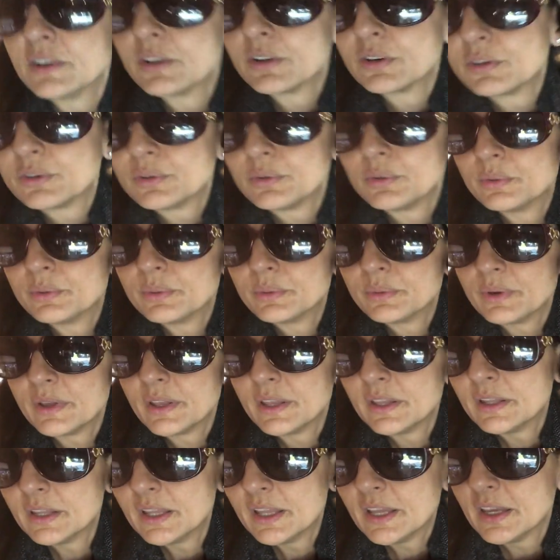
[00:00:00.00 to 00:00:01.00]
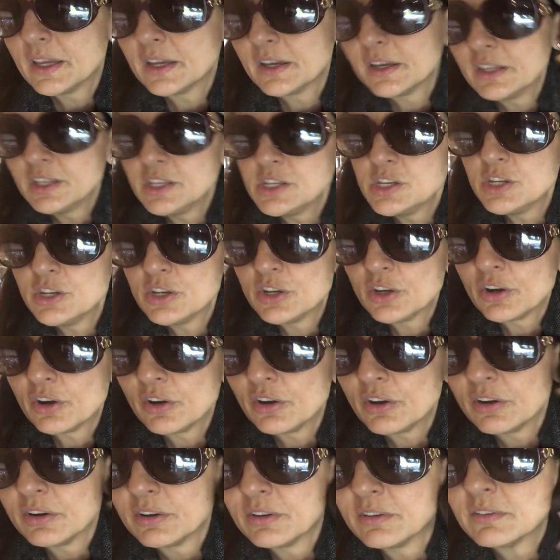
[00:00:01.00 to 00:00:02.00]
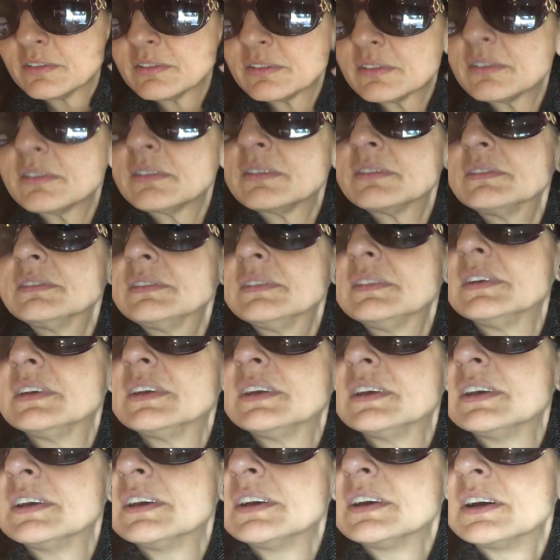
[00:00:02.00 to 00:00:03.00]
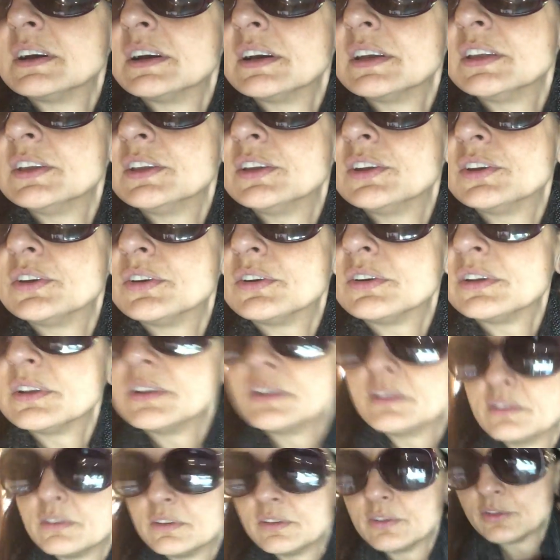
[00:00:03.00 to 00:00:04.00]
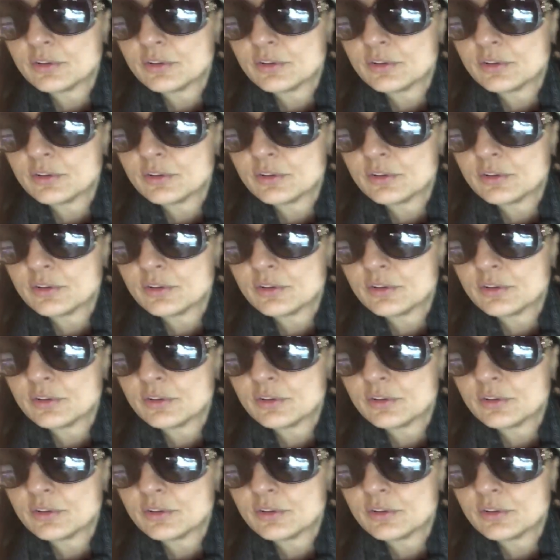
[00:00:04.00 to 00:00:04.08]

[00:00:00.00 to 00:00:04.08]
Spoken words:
grew in like a year and